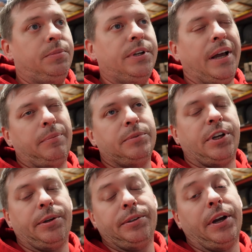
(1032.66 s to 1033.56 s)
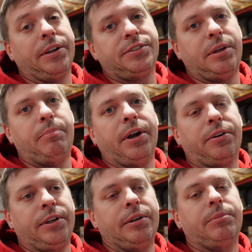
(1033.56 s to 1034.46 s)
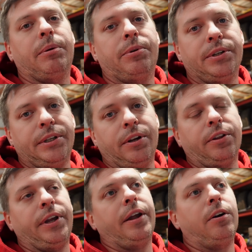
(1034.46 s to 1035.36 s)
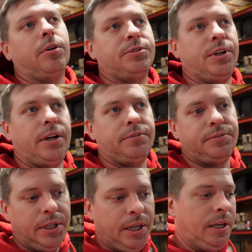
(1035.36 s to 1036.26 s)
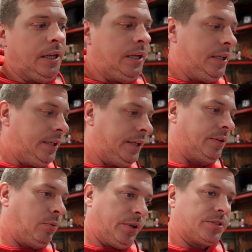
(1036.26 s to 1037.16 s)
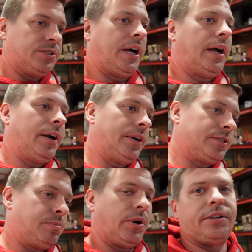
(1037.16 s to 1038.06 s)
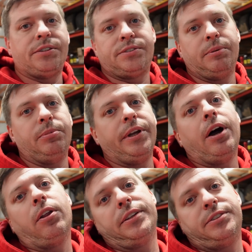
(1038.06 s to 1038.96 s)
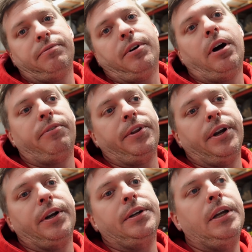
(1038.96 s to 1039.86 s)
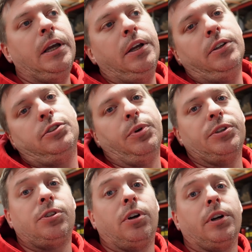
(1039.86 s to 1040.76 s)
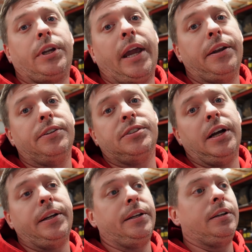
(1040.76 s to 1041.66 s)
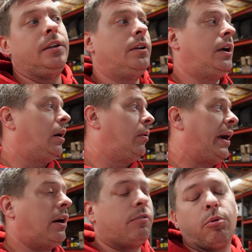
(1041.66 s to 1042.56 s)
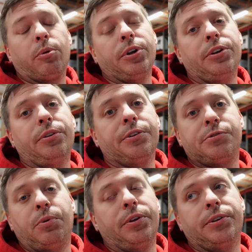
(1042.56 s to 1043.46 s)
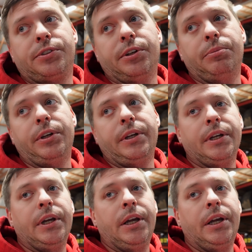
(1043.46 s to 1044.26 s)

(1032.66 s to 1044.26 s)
Now I'm not gonna say bare clean, but I'm gonna get all the A-arms off, get the wheels and tires, brakes, assembly, all that stuff off of there, so we can start CAD designing however we're gonna do this, whether it's gonna be